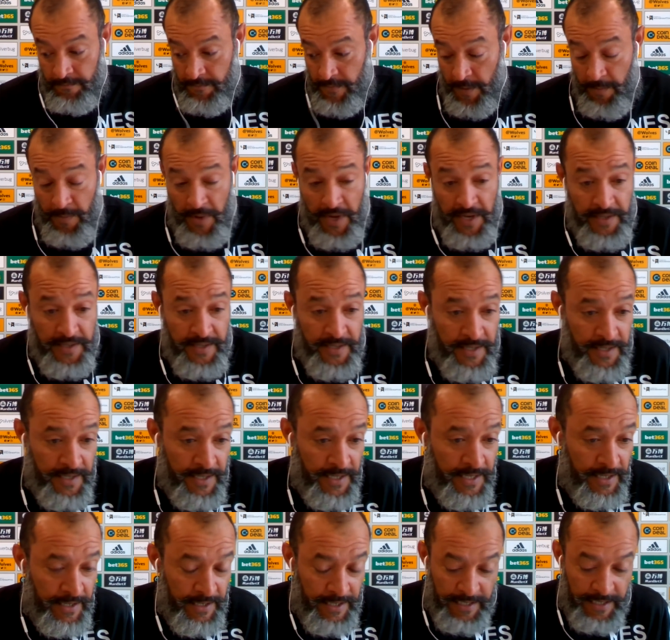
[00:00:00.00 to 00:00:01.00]
Amazing.
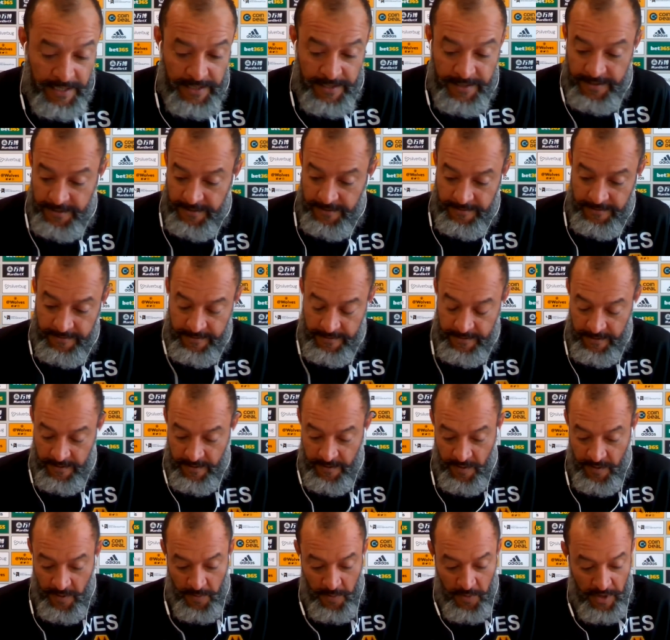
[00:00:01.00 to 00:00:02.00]

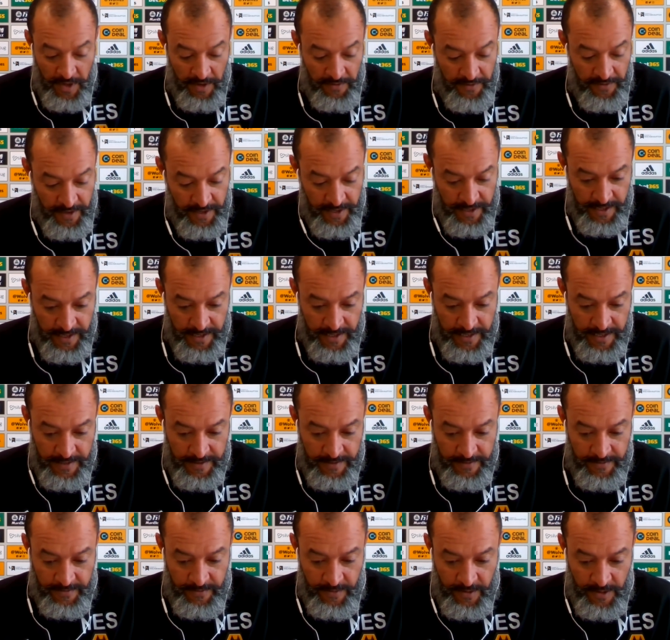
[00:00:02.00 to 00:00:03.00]
Liverpool, I think,
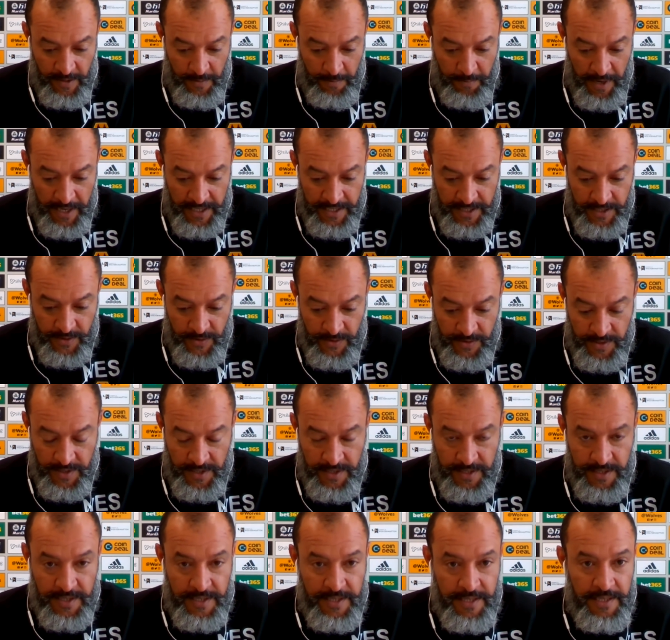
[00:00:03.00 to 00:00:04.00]
for the past two
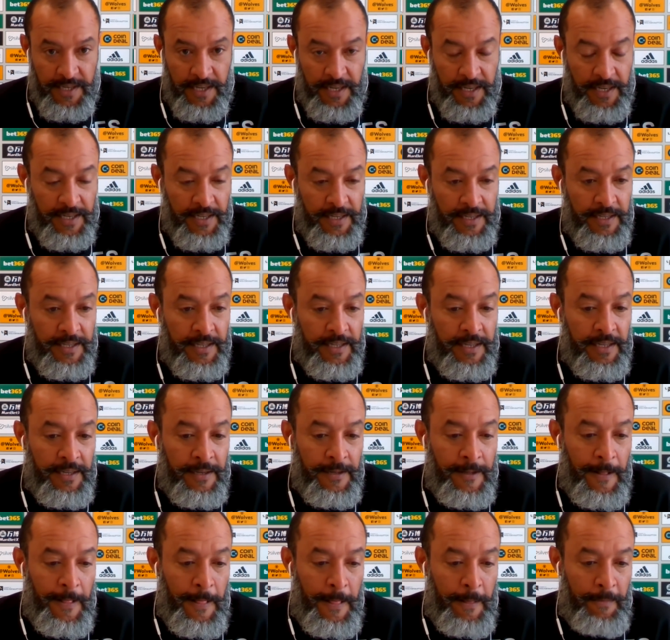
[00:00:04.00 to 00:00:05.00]
seasons, the
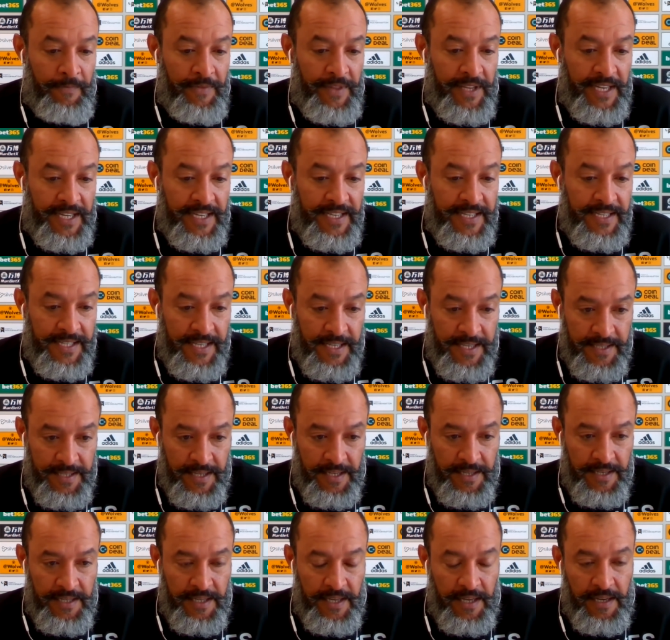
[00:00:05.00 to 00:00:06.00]

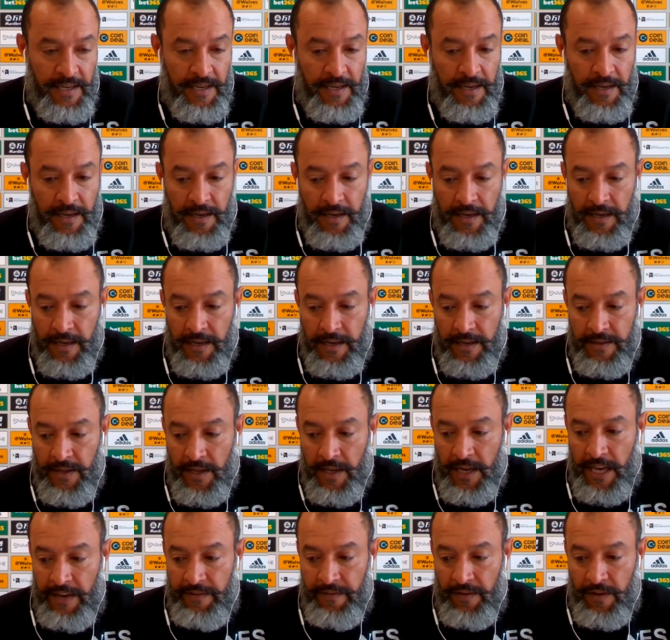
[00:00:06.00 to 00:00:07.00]
consistency and the
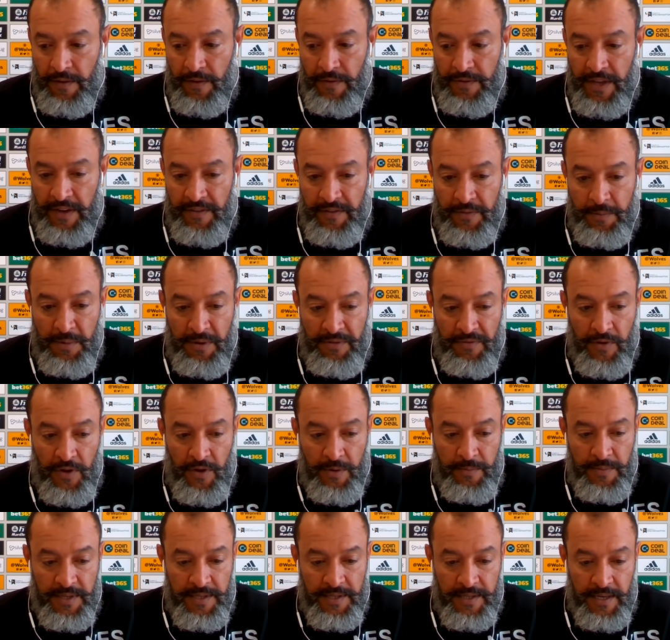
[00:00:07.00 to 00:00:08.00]
level of their
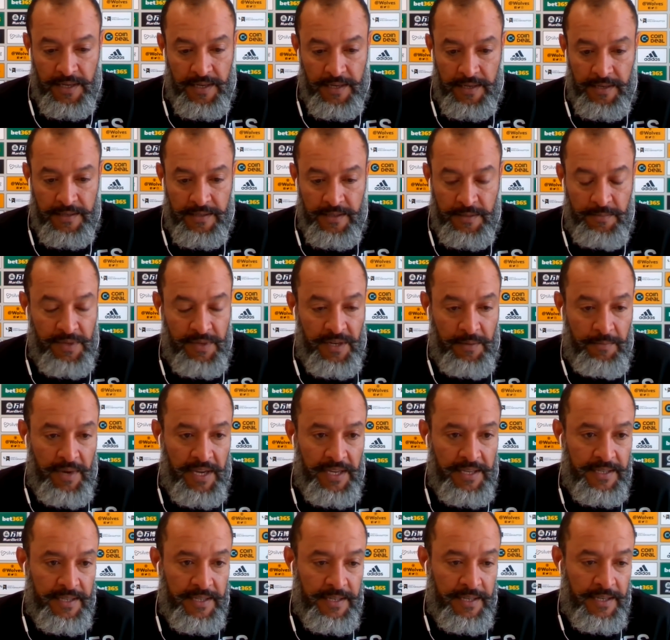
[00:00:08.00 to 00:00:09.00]
performance has been
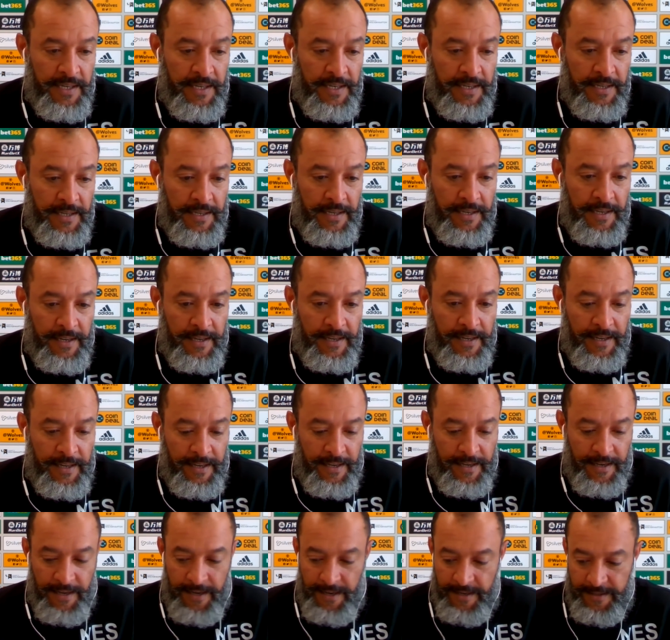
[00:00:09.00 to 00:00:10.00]
amazing.
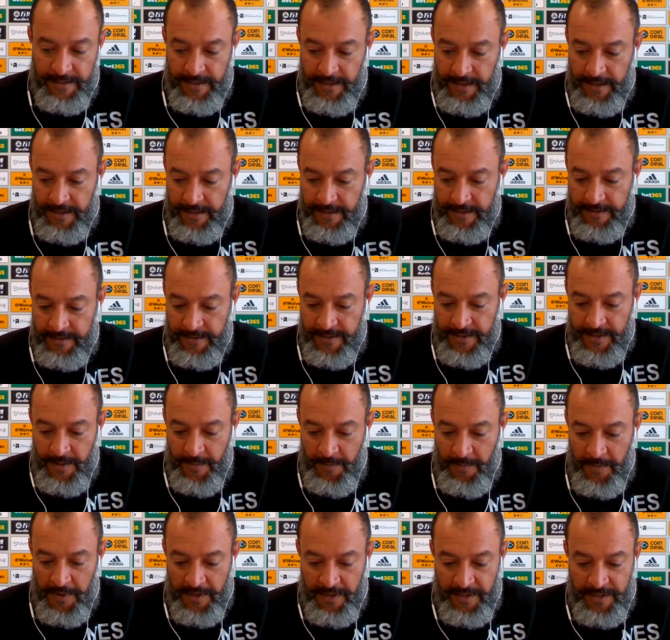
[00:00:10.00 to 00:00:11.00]
And
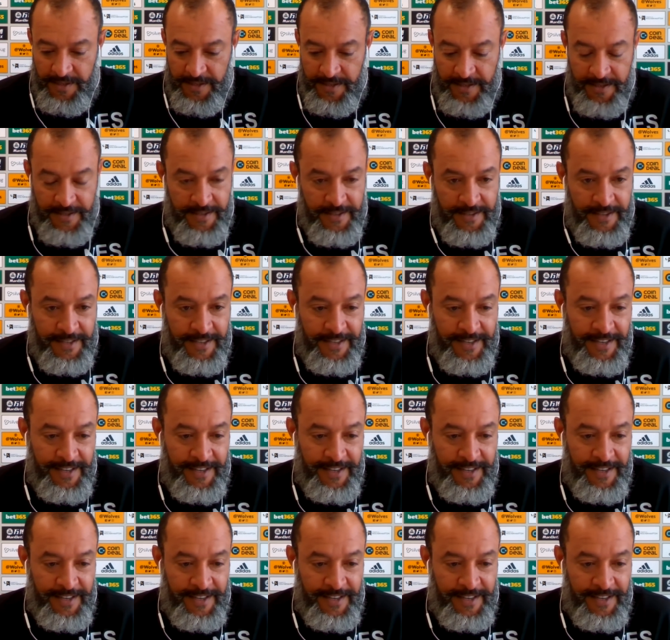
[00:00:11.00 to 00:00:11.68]
simple, it's